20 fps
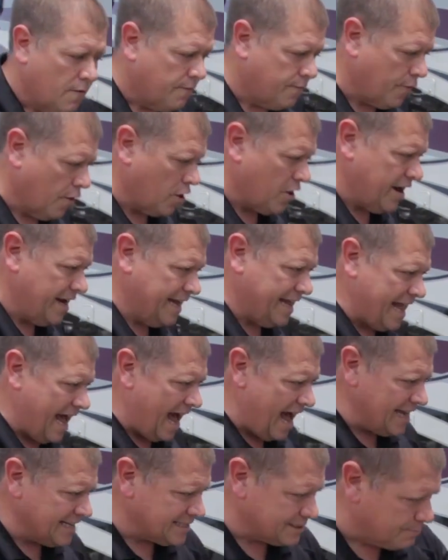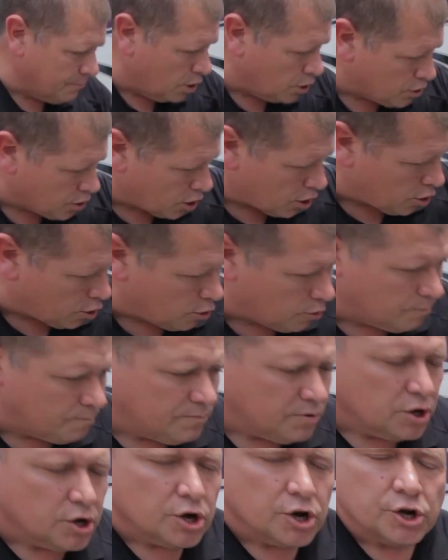For a gas motorhome,
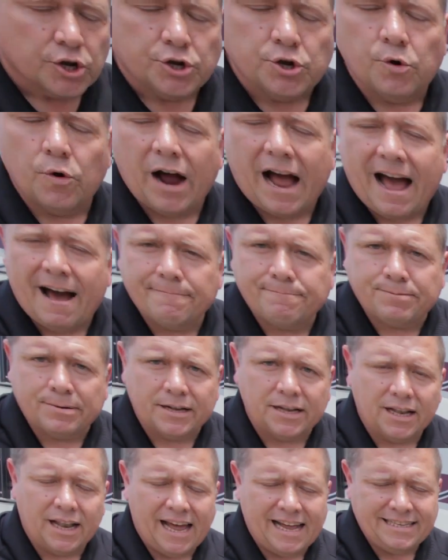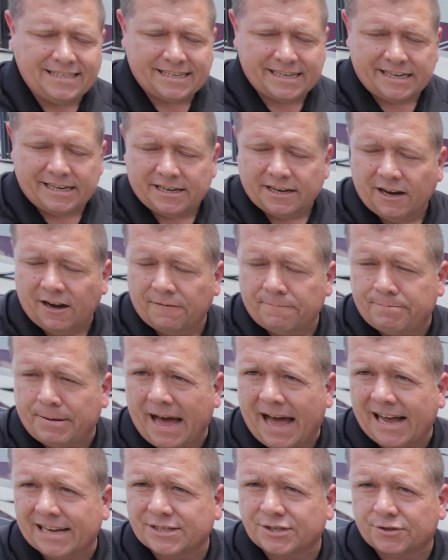you have plenty of
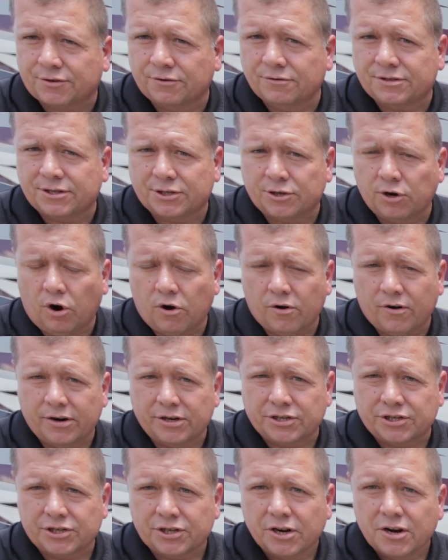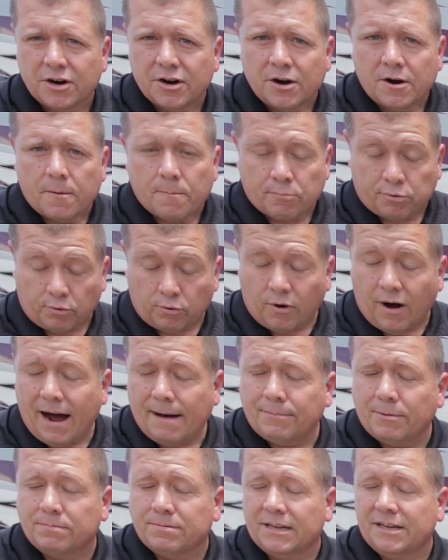pass-through storage.
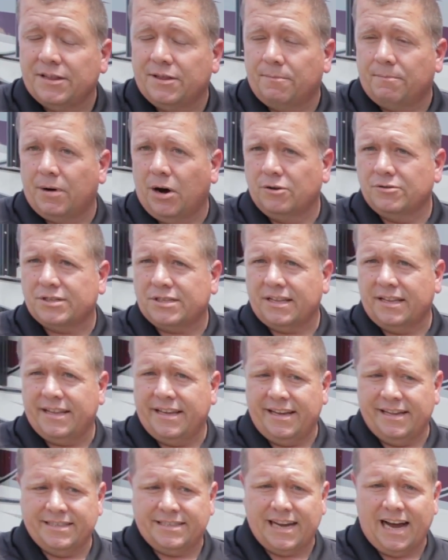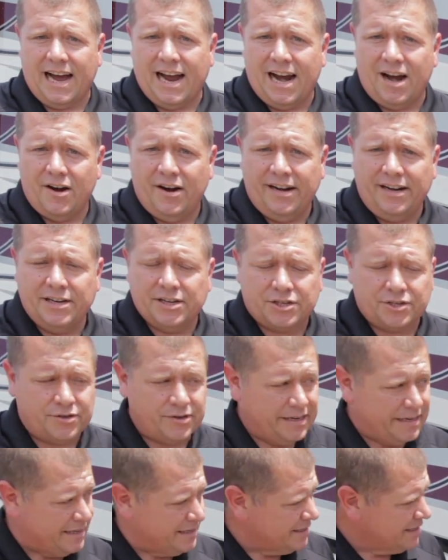Probably the most in the entire
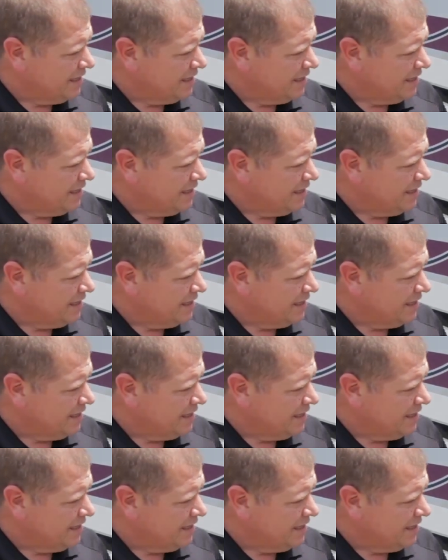industry.